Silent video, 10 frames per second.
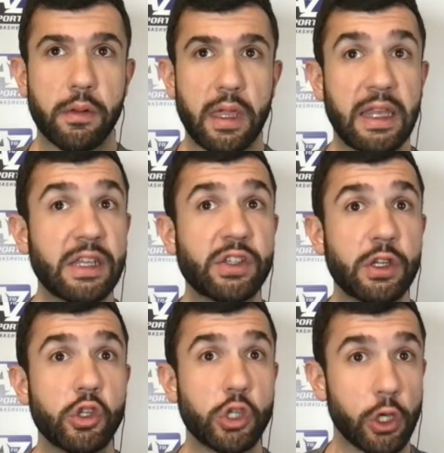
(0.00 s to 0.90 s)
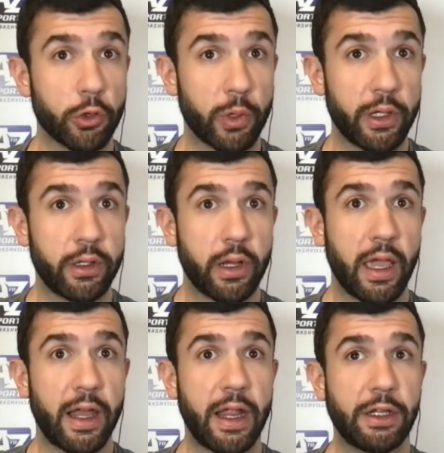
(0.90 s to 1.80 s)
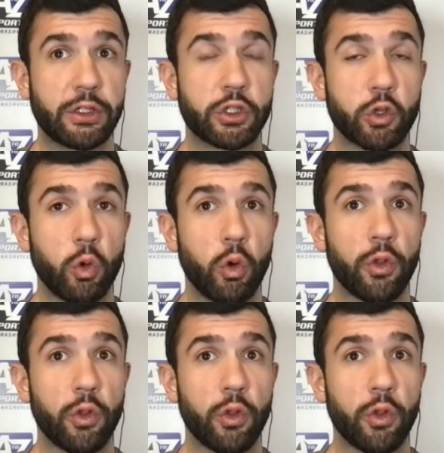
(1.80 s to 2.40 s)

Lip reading: innocent children at a school